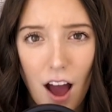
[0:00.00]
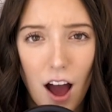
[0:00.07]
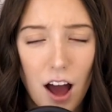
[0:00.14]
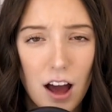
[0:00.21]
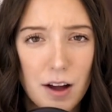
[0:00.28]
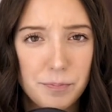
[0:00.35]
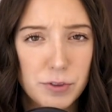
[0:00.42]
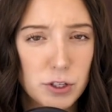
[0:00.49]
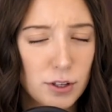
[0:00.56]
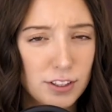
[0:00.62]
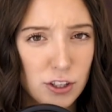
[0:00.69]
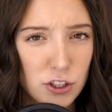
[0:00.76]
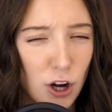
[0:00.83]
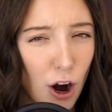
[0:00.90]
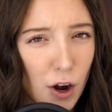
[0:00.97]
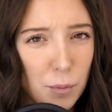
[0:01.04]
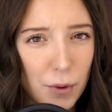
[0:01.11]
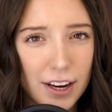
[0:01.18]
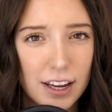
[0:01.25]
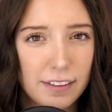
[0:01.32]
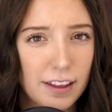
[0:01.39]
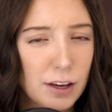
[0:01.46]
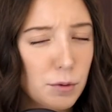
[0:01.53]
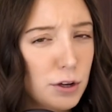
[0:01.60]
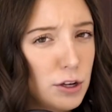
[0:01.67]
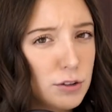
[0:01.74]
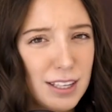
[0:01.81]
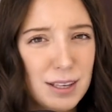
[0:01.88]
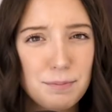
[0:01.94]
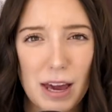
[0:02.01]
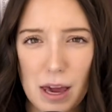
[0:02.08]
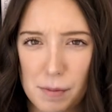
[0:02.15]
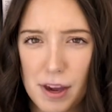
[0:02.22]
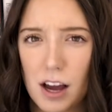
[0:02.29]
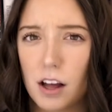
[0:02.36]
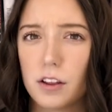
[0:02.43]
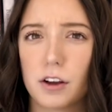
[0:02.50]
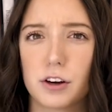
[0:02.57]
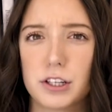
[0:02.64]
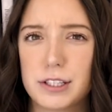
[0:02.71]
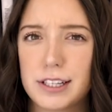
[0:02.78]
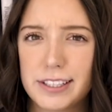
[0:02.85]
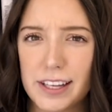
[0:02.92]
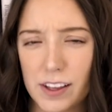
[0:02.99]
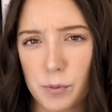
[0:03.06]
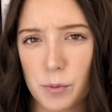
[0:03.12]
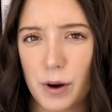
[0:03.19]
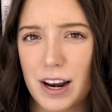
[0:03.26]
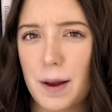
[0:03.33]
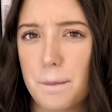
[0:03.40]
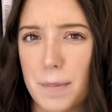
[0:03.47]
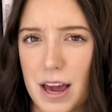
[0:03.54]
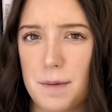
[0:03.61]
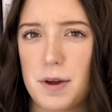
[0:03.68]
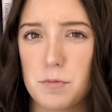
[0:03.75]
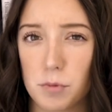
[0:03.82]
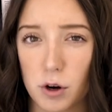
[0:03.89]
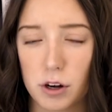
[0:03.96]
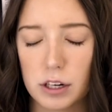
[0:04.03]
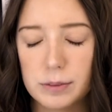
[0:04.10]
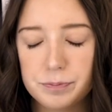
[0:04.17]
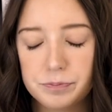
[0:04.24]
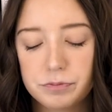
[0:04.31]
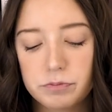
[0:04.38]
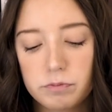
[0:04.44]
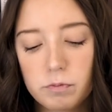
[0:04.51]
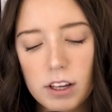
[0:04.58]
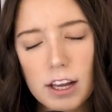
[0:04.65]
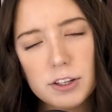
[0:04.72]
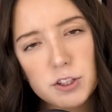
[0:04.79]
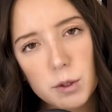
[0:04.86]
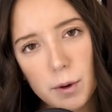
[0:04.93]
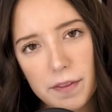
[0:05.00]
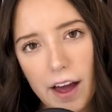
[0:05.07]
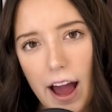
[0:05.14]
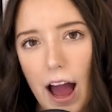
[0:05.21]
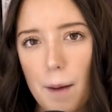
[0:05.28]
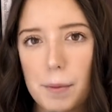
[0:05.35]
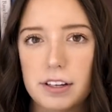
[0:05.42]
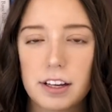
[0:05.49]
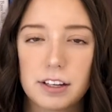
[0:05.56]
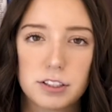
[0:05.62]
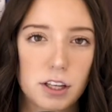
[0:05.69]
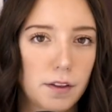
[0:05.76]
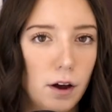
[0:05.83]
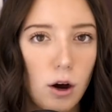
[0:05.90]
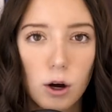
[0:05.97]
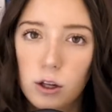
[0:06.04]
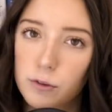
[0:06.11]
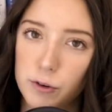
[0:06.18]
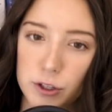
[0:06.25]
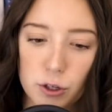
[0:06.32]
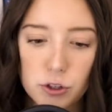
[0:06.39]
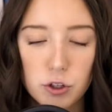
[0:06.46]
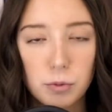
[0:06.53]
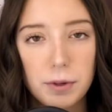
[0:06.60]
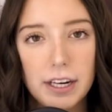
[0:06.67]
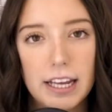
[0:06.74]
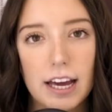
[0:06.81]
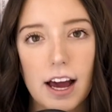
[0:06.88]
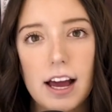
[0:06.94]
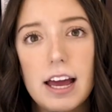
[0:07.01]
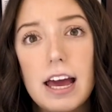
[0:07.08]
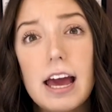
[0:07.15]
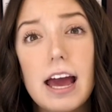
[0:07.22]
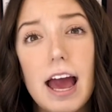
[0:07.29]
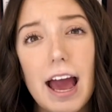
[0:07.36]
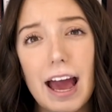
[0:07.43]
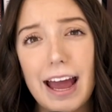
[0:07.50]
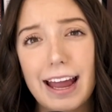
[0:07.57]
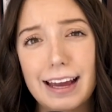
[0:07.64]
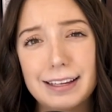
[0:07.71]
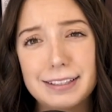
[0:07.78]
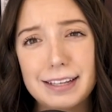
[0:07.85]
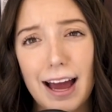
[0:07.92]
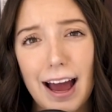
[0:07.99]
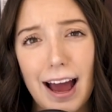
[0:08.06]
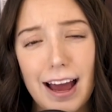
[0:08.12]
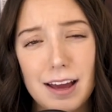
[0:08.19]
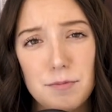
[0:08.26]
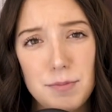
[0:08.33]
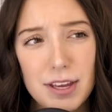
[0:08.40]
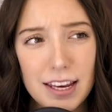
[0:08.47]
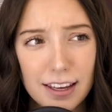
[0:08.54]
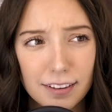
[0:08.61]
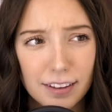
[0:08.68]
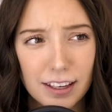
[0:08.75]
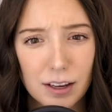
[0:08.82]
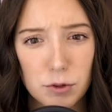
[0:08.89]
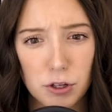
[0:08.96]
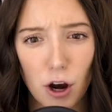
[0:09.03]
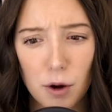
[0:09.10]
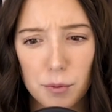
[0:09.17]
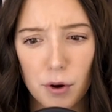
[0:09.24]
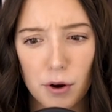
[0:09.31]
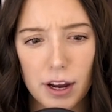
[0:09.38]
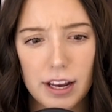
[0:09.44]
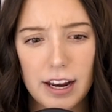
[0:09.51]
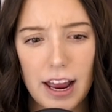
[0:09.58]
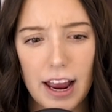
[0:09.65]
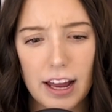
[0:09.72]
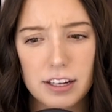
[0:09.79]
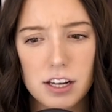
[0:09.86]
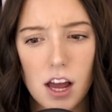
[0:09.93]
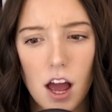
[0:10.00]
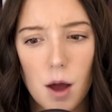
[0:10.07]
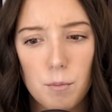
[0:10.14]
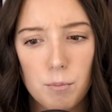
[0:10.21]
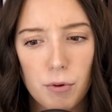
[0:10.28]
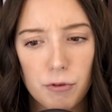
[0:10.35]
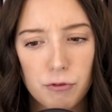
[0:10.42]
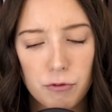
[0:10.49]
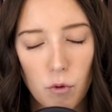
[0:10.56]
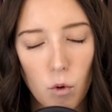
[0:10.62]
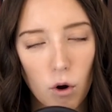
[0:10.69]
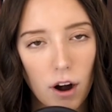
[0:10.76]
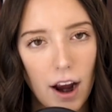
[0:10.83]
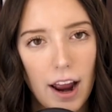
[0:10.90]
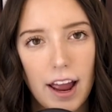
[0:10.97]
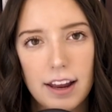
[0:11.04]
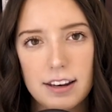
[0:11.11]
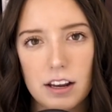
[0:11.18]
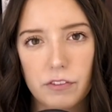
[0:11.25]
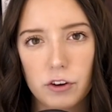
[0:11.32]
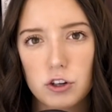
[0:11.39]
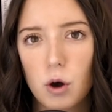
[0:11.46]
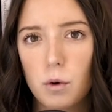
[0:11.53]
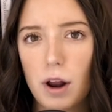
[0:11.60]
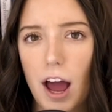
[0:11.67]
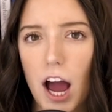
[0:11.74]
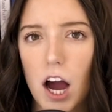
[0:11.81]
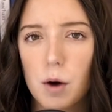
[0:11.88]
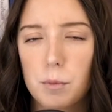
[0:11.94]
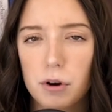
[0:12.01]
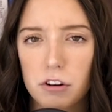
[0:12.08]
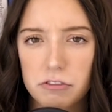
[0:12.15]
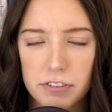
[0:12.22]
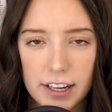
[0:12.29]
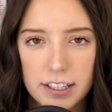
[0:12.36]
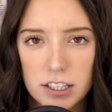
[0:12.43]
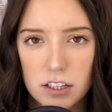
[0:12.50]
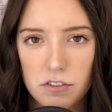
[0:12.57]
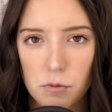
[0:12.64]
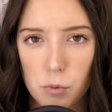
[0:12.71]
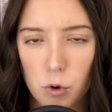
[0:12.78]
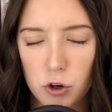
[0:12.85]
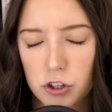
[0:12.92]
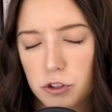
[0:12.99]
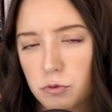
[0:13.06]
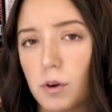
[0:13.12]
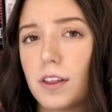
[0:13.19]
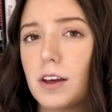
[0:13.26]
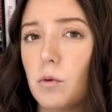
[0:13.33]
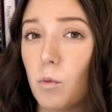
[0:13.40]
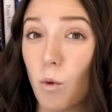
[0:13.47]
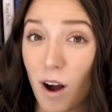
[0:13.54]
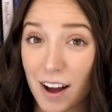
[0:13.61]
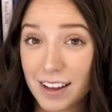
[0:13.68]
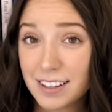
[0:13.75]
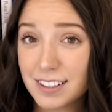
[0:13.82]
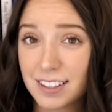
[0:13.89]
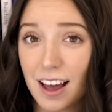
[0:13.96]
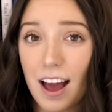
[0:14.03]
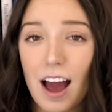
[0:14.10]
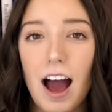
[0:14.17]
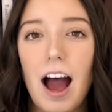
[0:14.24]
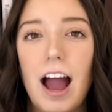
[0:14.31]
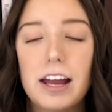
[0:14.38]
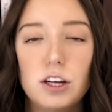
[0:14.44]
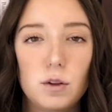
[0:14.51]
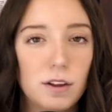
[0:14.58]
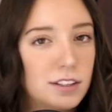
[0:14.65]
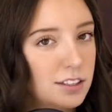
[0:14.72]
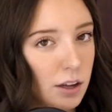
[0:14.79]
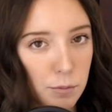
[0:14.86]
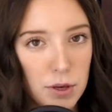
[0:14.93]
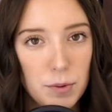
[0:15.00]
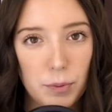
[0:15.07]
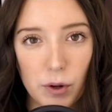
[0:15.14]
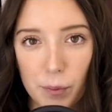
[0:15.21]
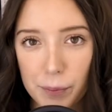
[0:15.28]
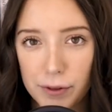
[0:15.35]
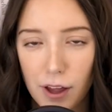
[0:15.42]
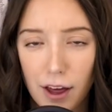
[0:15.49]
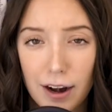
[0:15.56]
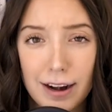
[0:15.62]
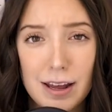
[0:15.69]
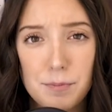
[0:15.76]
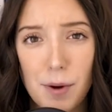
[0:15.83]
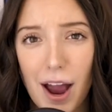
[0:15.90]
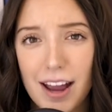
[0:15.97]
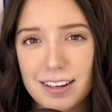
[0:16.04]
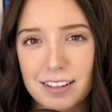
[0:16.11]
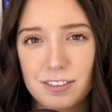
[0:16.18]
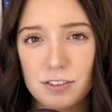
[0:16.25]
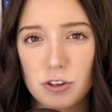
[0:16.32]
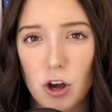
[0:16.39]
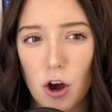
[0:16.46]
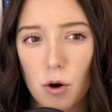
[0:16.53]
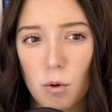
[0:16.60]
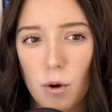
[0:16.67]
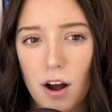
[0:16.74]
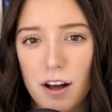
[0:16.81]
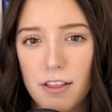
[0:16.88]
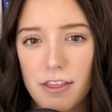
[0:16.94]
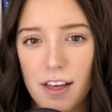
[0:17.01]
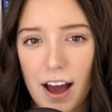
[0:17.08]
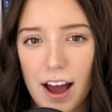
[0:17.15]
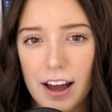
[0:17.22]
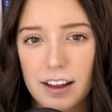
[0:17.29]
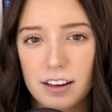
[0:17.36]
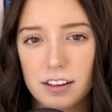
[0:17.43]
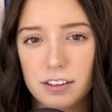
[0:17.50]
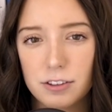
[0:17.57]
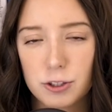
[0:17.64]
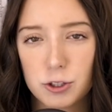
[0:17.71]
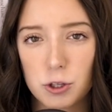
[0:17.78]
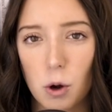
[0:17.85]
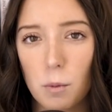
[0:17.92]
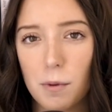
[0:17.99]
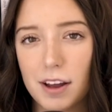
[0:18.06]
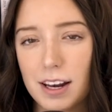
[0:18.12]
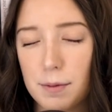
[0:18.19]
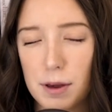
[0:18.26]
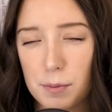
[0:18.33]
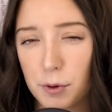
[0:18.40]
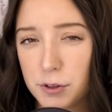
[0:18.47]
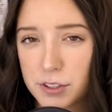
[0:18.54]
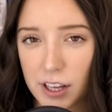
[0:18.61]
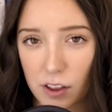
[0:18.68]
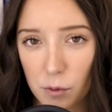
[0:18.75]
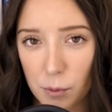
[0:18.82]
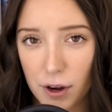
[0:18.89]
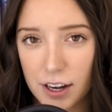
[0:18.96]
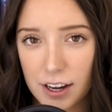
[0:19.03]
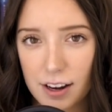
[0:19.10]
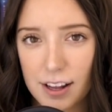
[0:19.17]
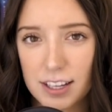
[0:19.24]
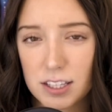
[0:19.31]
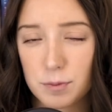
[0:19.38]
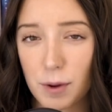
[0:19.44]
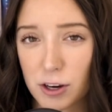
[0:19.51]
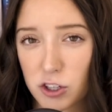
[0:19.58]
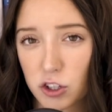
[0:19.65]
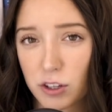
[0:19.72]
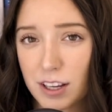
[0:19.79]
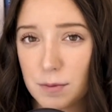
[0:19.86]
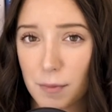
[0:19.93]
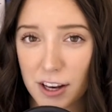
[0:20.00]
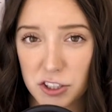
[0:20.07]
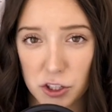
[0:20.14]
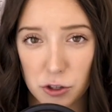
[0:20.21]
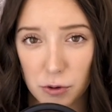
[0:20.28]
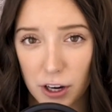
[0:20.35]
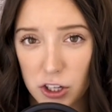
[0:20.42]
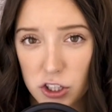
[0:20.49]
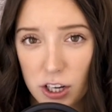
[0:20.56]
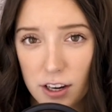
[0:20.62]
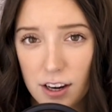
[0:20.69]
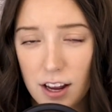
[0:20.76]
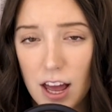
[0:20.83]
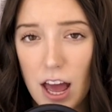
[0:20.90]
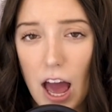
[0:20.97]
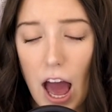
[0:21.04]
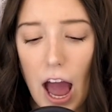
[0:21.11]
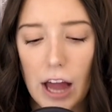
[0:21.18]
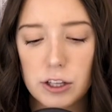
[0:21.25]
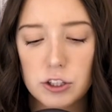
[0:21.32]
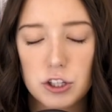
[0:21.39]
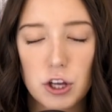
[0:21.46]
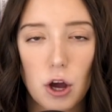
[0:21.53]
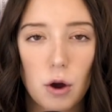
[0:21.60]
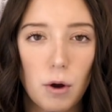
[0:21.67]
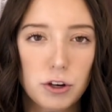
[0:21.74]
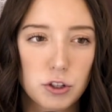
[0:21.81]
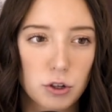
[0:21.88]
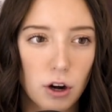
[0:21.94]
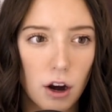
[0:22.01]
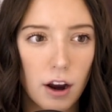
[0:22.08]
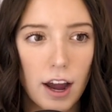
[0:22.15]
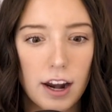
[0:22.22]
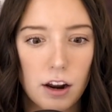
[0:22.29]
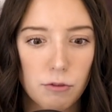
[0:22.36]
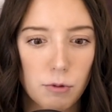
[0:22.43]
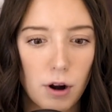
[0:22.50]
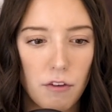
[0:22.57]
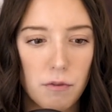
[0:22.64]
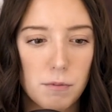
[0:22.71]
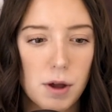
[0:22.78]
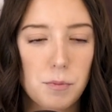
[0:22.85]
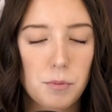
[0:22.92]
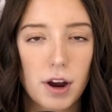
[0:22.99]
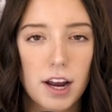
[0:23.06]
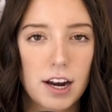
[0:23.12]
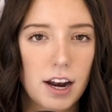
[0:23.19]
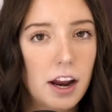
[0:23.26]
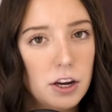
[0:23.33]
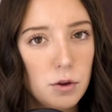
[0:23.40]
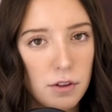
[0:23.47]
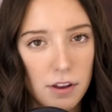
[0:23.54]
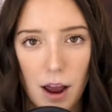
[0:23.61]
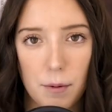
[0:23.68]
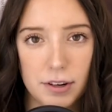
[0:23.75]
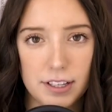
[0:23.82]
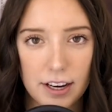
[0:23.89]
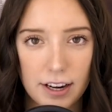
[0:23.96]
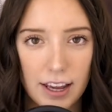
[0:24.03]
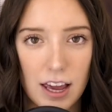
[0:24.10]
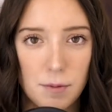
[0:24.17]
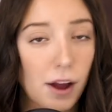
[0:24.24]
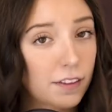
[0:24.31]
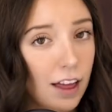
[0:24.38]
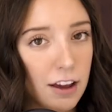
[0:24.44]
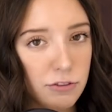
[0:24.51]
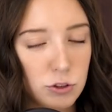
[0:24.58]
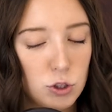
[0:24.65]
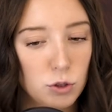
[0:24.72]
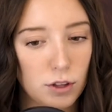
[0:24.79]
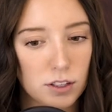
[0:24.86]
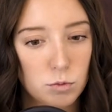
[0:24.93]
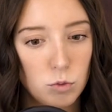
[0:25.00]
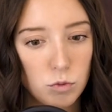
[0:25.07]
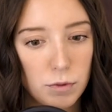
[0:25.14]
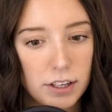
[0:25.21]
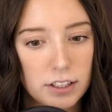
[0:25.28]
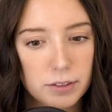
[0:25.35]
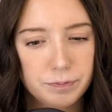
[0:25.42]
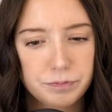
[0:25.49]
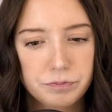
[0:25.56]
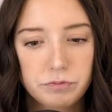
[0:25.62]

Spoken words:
So that's just heartbreaking. They were using baby colors to celebrate baby murder. So when that happened, I saw that all over social media, and I immediately was heartbroken. And before, I had never known how pervasive abortion really was. I knew that some people applauded it, but I didn't know that so many people celebrated it, especially in my generation. And so a trigger kind of went off in my brain, and I knew that I would dedicate my life to this movement.